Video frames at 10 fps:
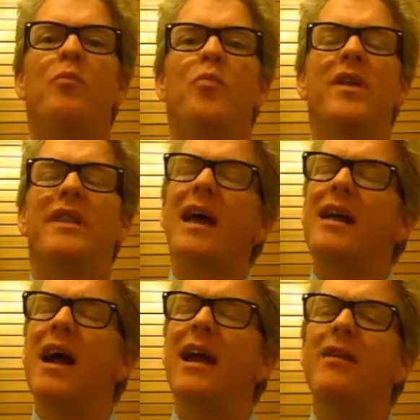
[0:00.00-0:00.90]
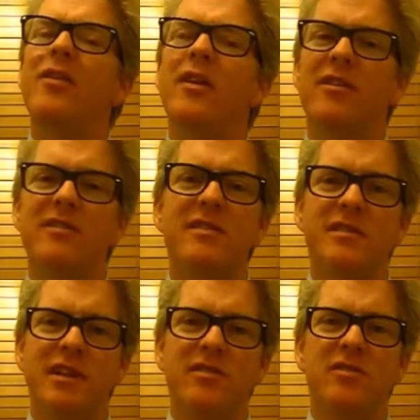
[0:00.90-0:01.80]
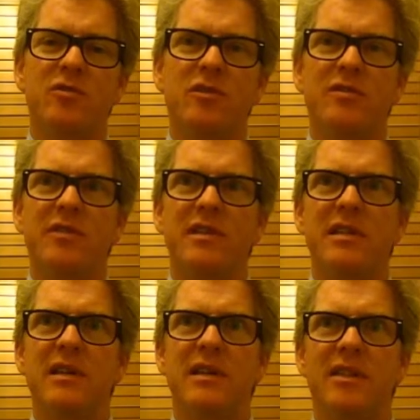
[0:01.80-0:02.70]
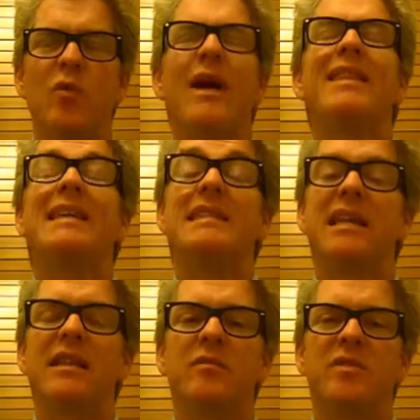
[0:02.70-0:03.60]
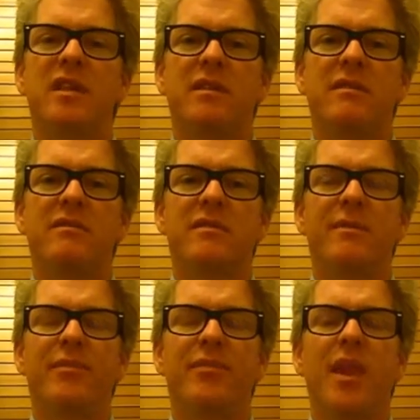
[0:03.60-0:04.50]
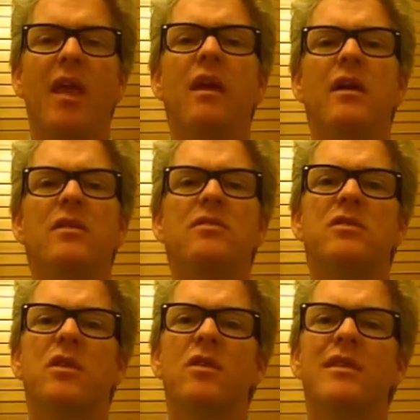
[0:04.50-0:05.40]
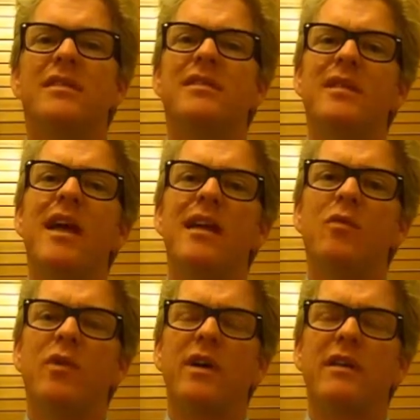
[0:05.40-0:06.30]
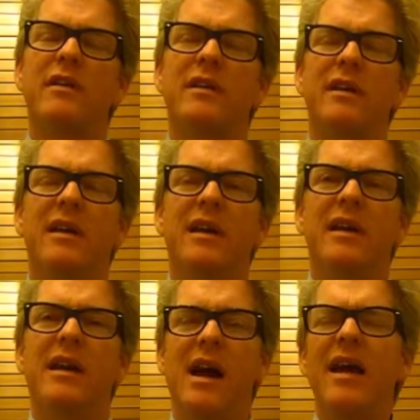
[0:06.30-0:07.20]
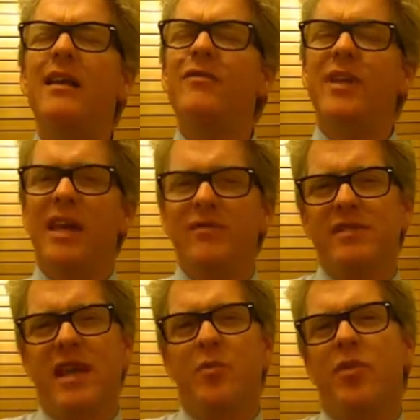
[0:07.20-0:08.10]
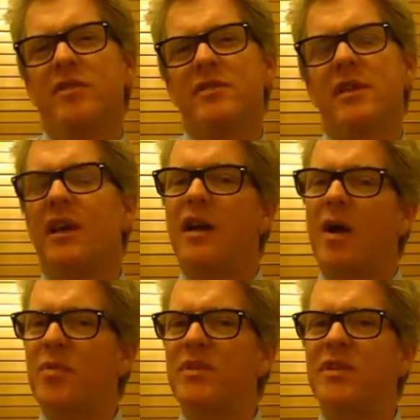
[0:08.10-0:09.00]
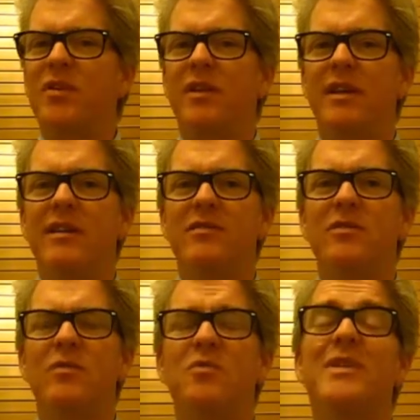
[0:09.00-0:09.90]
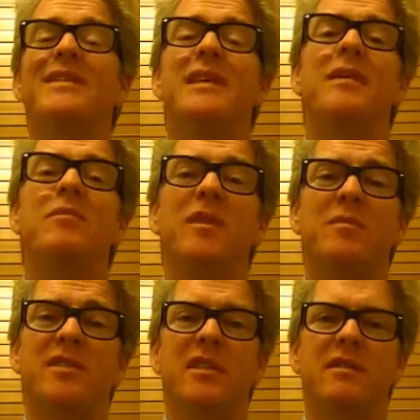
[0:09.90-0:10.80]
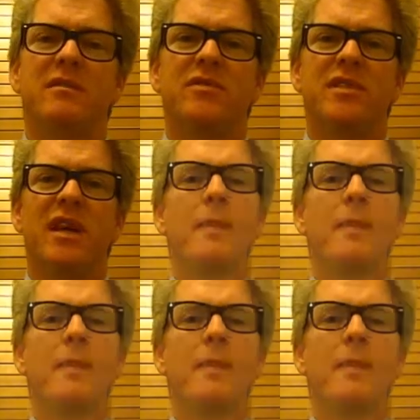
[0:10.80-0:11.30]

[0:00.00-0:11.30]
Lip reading: But that kind of hurts their sort of, the way they see themselves. So the second one kind of gives that person an opportunity to redeem themselves.